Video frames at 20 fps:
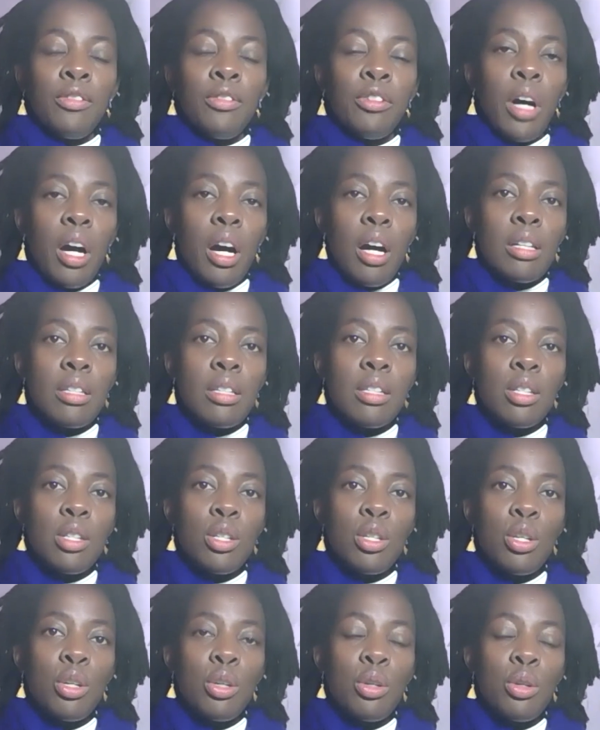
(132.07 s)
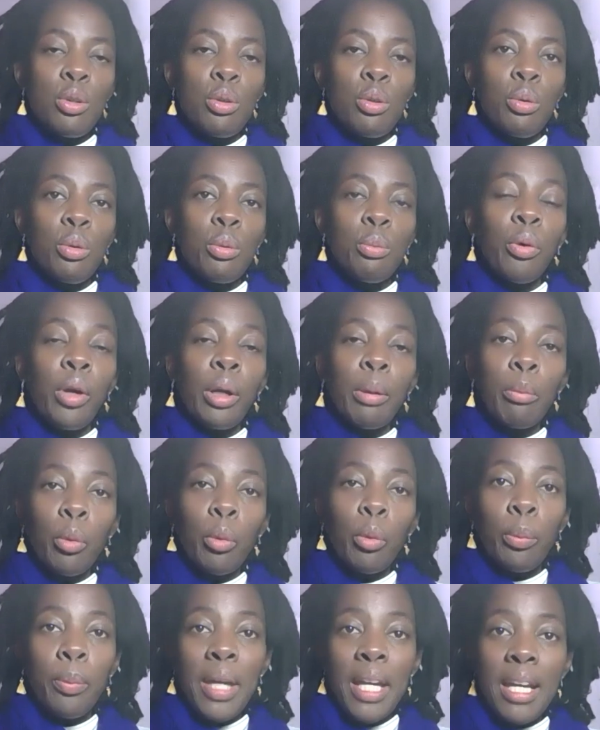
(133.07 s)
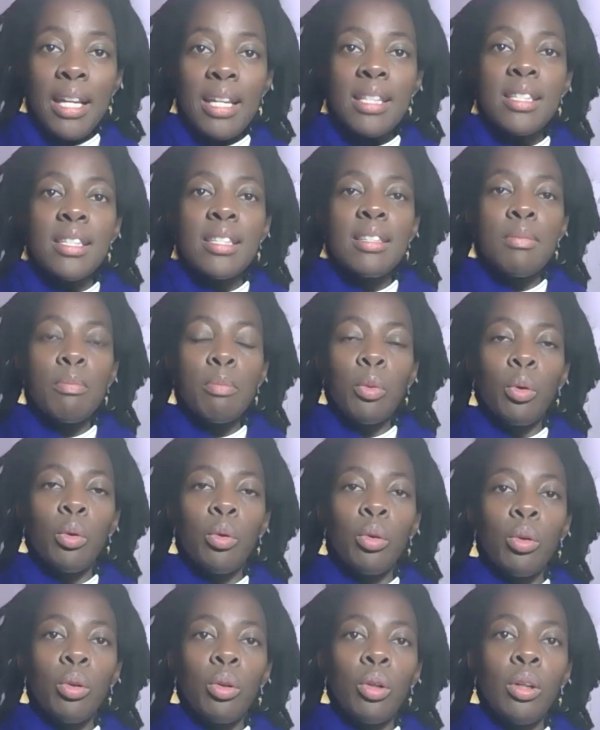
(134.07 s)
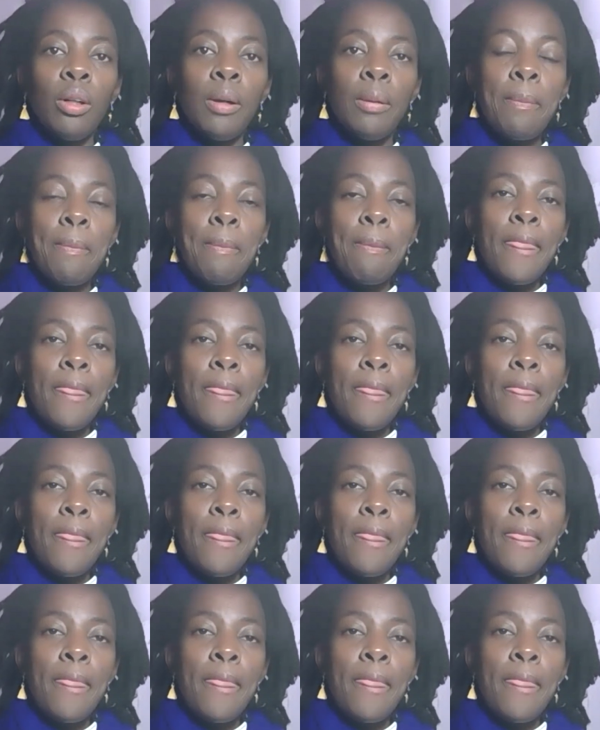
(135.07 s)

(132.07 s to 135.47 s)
for us to bring more peace, more